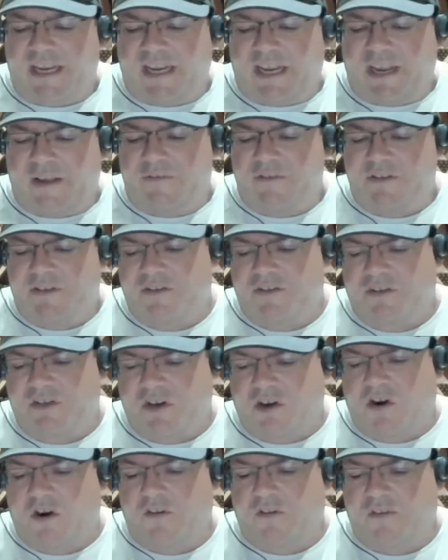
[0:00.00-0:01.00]
gave us a
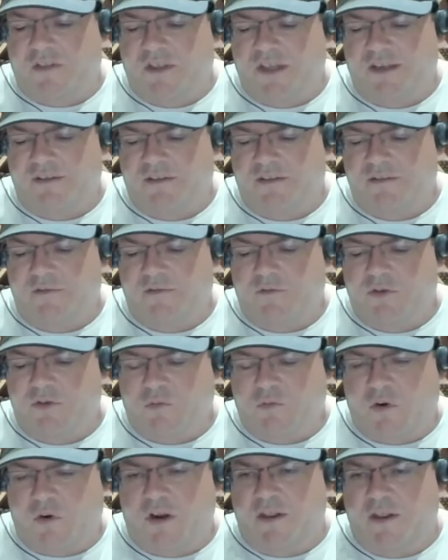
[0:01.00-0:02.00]
cigar that was
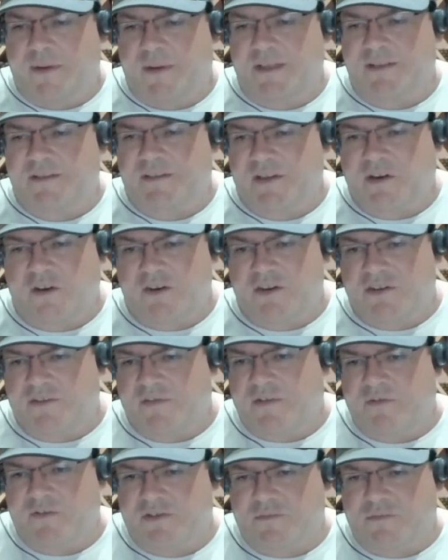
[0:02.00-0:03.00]
one of the best cigars I've
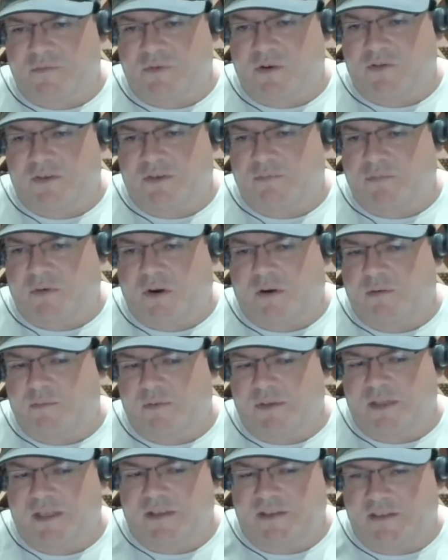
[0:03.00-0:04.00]
ever smoked, probably mm-hmm.